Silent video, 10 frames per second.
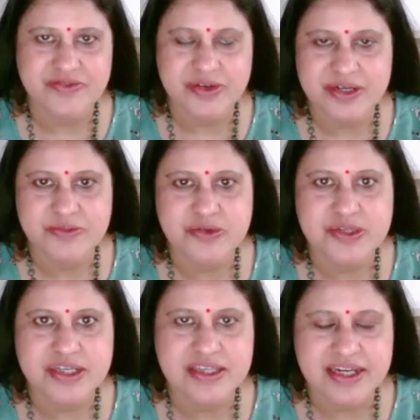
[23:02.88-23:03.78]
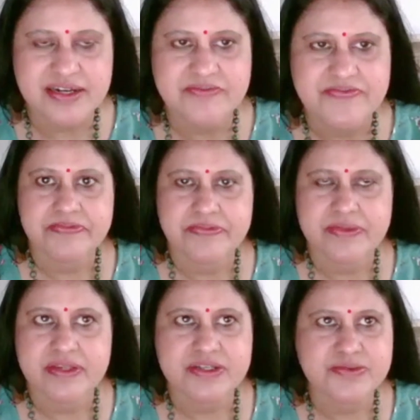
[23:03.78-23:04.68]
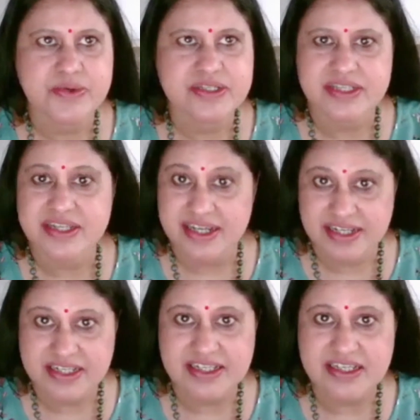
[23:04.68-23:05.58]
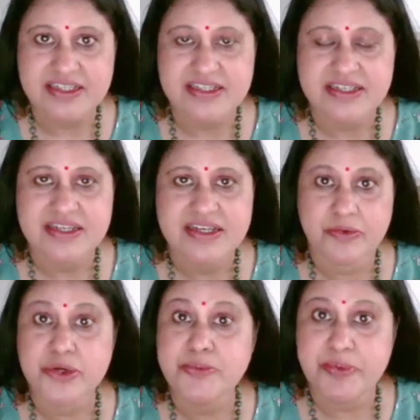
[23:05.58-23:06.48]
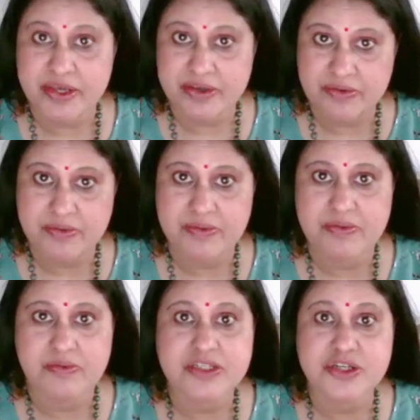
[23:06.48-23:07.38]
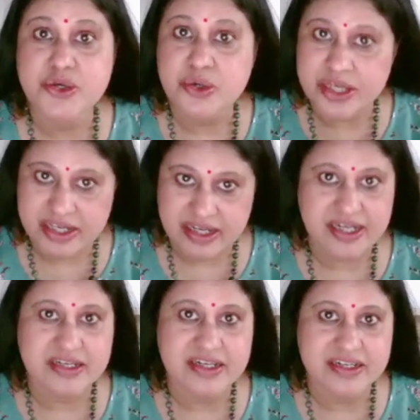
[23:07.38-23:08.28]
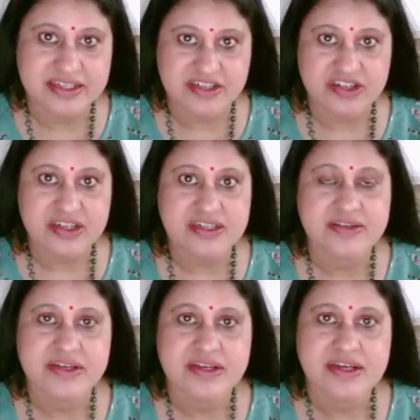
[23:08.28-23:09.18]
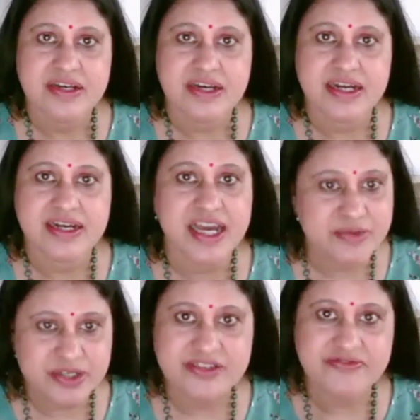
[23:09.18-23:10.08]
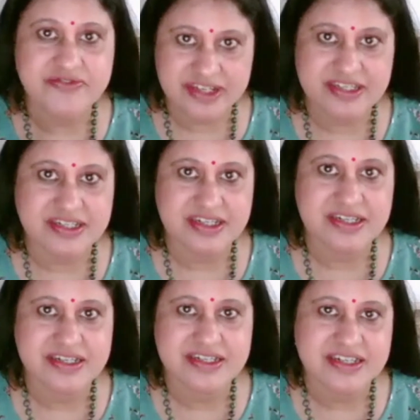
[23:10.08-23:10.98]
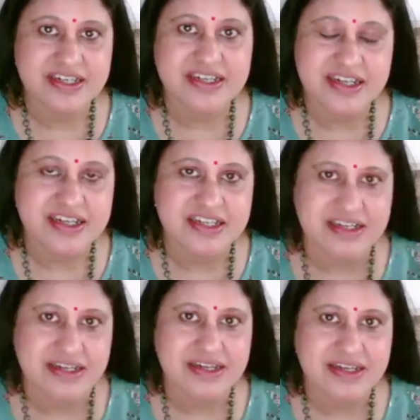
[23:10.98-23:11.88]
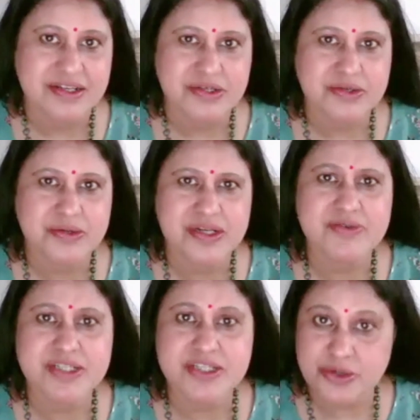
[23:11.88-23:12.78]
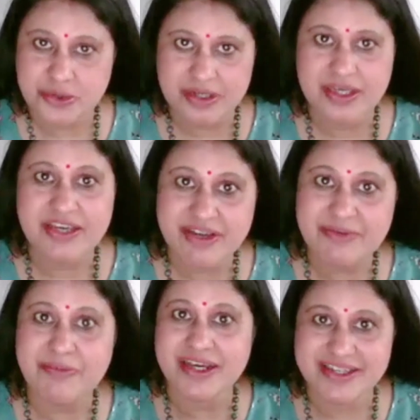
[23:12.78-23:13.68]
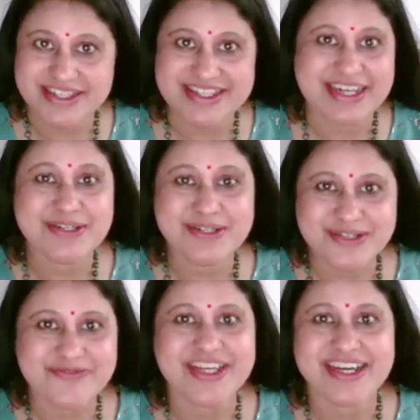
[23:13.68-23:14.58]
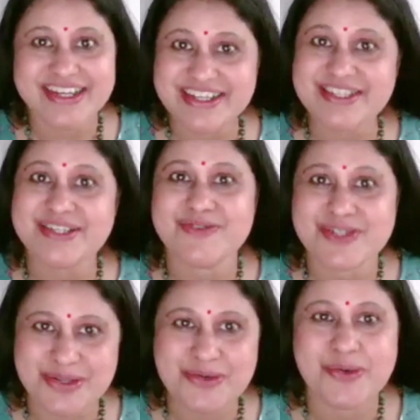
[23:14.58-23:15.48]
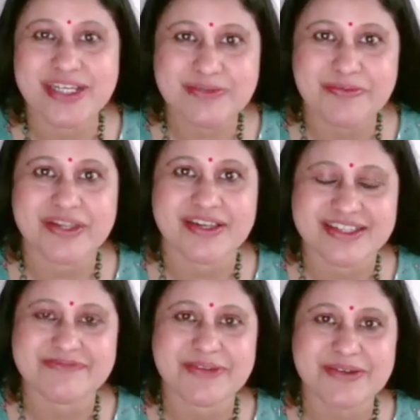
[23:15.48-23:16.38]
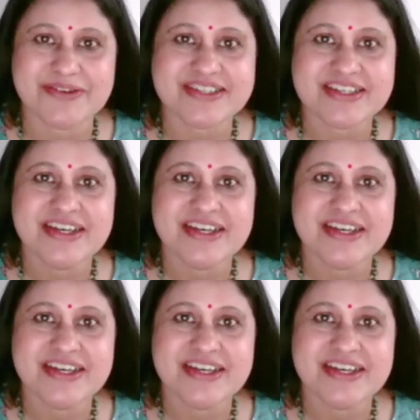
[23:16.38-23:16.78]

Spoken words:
I'm using that. This was in the 90s. Udupi was a newly created district and I was the first district collector. So it was even by the standards of the IAS, it was a new experience because